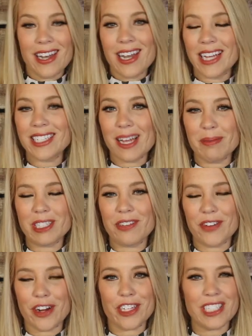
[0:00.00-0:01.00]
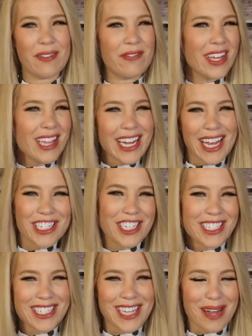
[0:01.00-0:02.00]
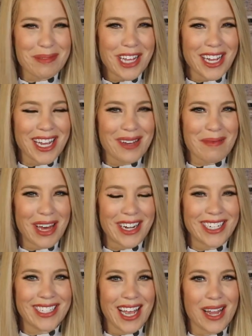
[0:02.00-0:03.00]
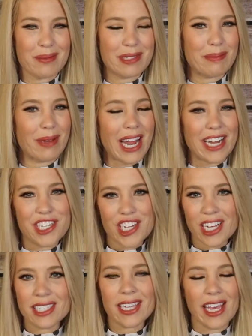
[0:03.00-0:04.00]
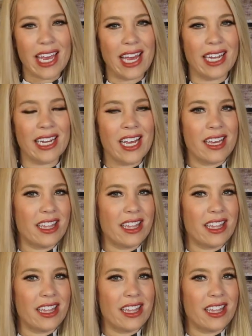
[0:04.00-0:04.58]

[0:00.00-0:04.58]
Next up is a fragrance I feel like I should stop talking about at times, but I just can't.